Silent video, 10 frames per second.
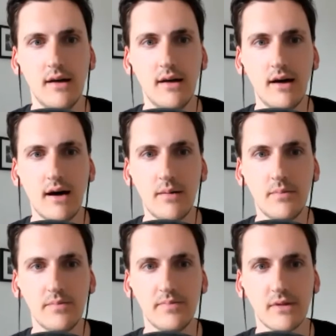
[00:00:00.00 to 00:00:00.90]

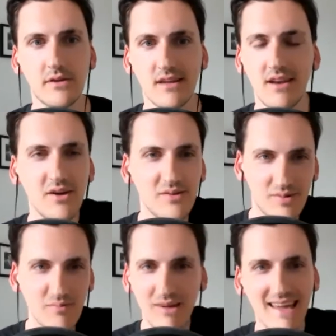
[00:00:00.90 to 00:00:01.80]
Um, because I know
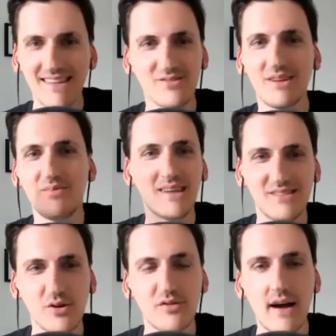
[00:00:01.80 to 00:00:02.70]
when we get talking, we can
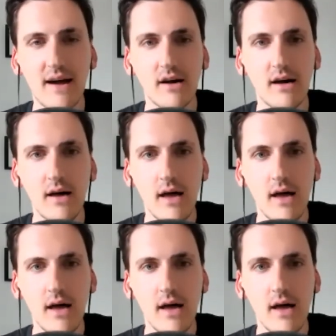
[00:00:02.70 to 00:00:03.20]
talk forever,